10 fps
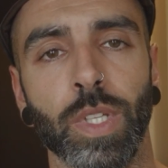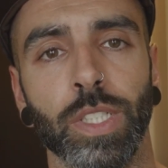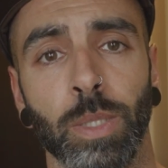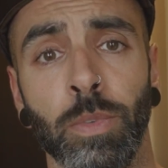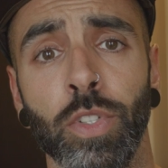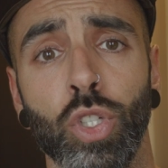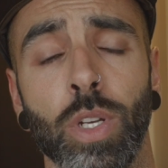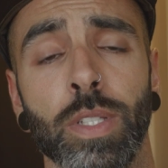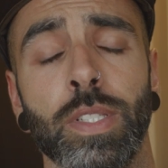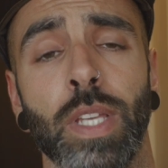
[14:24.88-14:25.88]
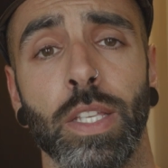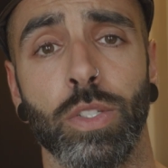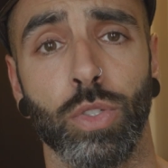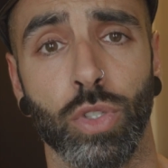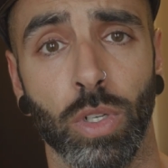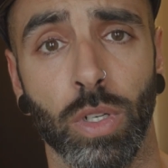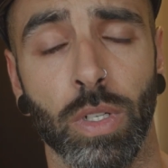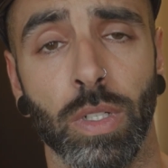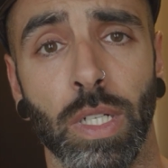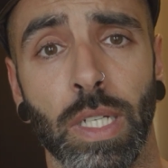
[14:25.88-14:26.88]
Some of the shots, as you saw,
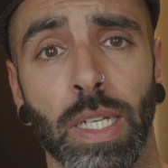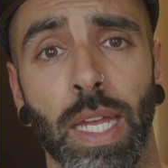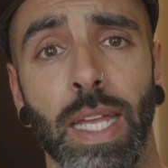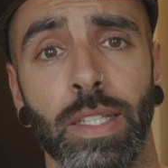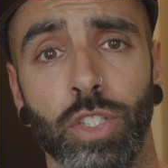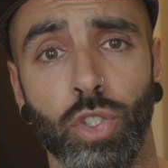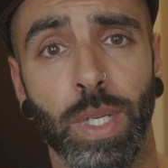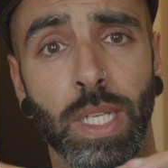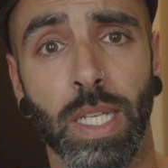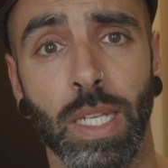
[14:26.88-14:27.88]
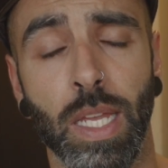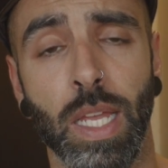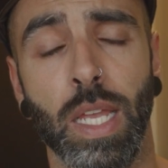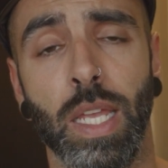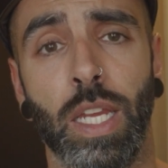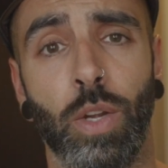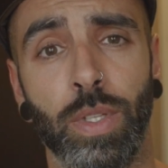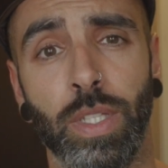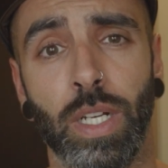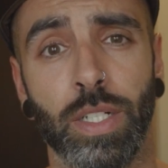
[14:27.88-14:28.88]
had the streaking here
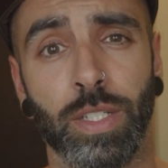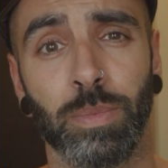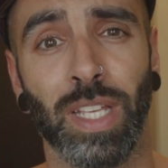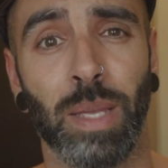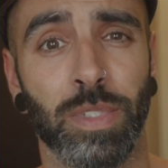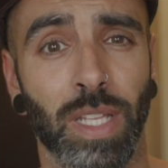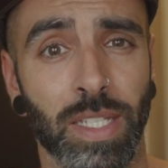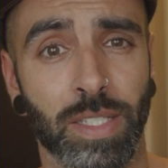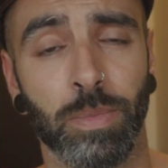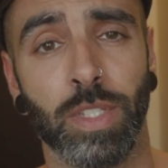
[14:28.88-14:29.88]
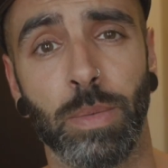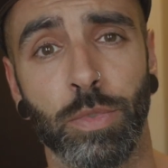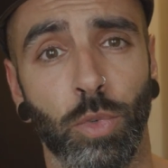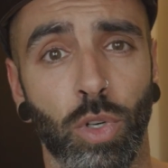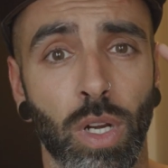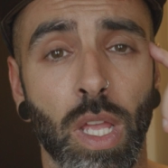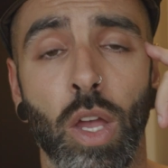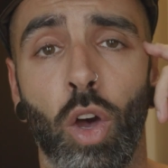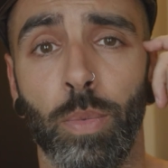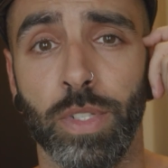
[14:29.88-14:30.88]
and there, sometimes less, sometimes more.
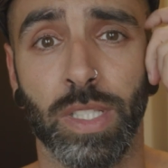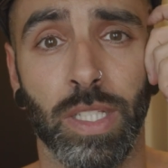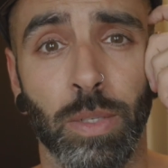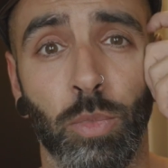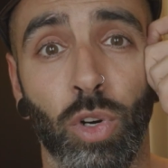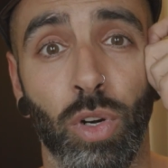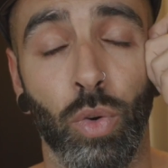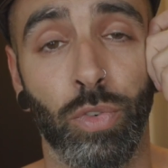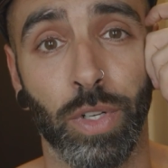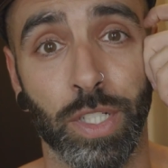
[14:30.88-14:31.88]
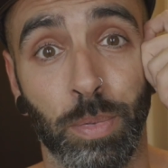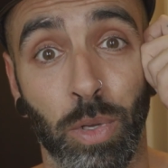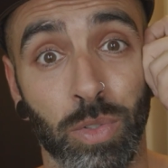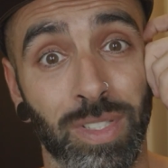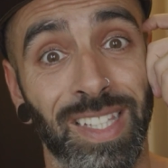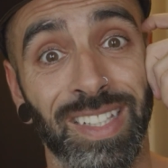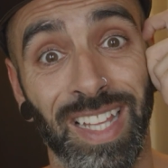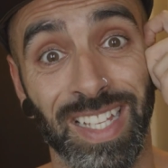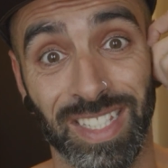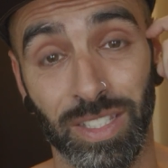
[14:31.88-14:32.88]
Obviously, the more overexposed, the
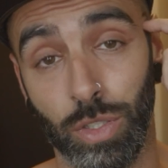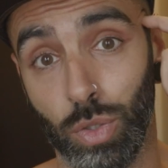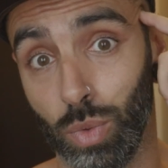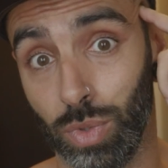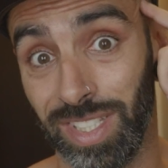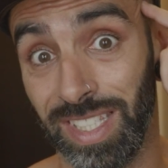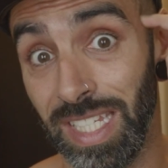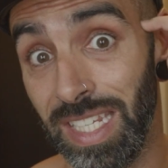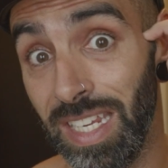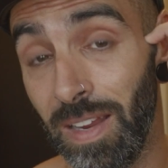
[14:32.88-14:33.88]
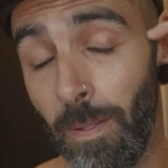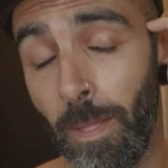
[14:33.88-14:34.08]
less you see